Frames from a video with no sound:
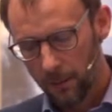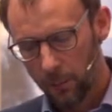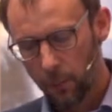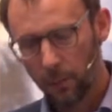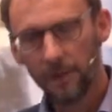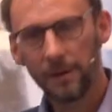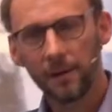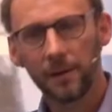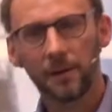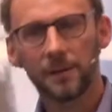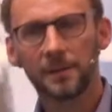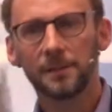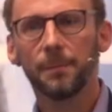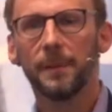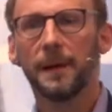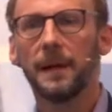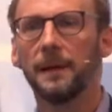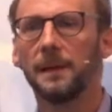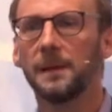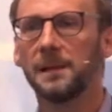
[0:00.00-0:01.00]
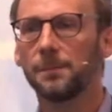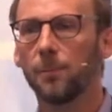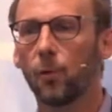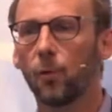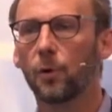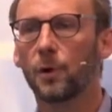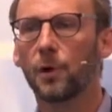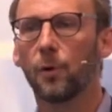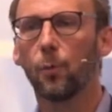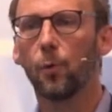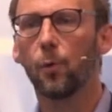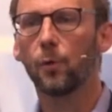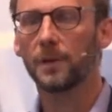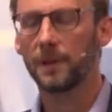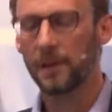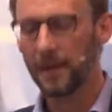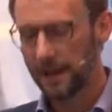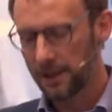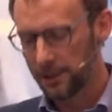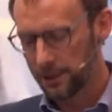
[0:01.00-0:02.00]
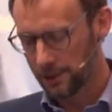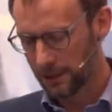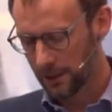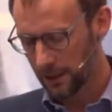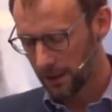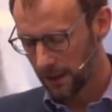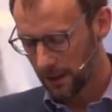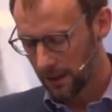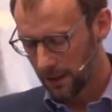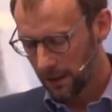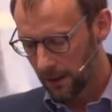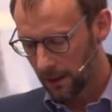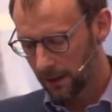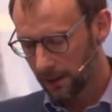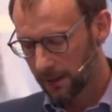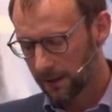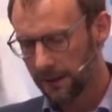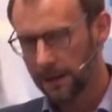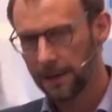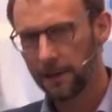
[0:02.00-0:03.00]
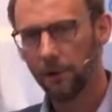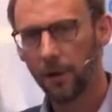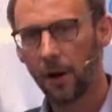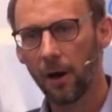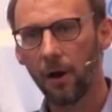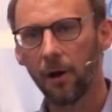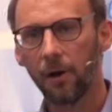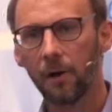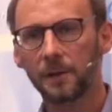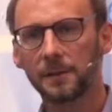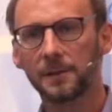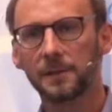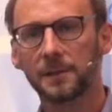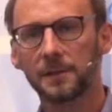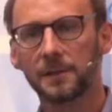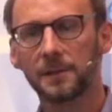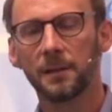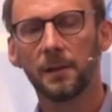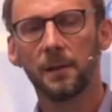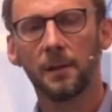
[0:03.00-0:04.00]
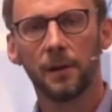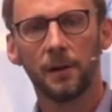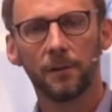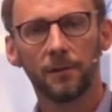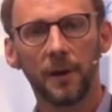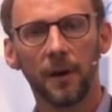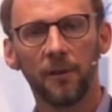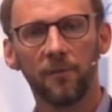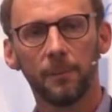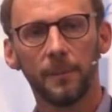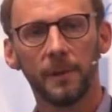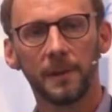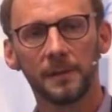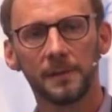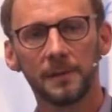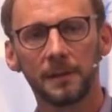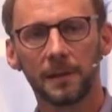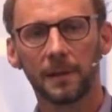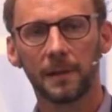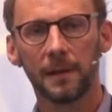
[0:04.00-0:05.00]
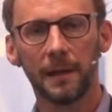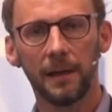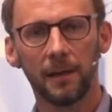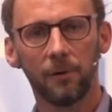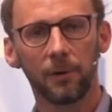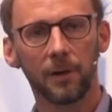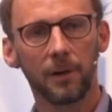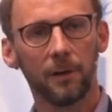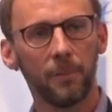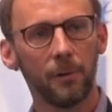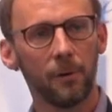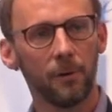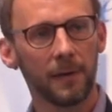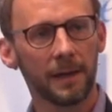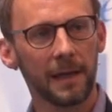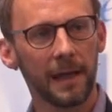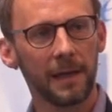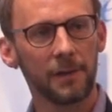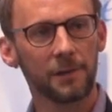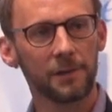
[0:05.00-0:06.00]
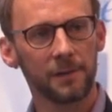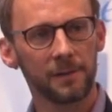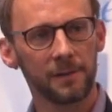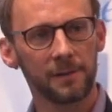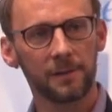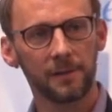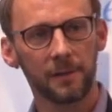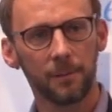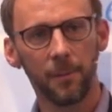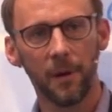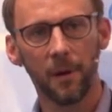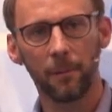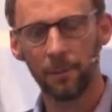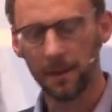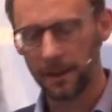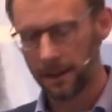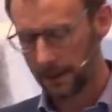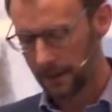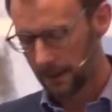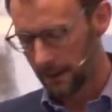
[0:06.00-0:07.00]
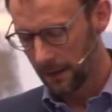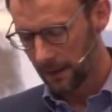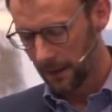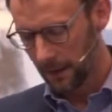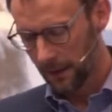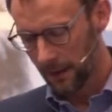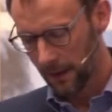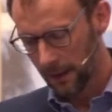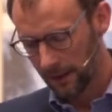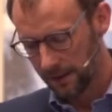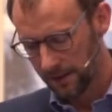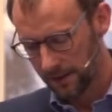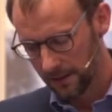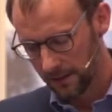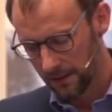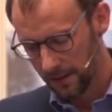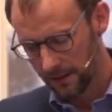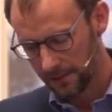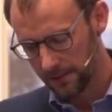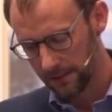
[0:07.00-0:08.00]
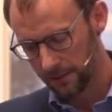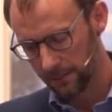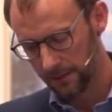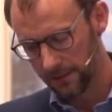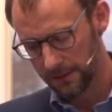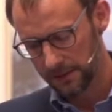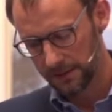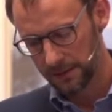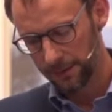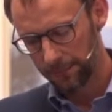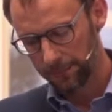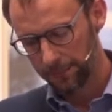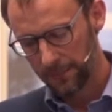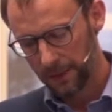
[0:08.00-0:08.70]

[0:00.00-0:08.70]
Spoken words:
What it does mean is more coordination and clearer asks of government, clearer communication to the public and to customers.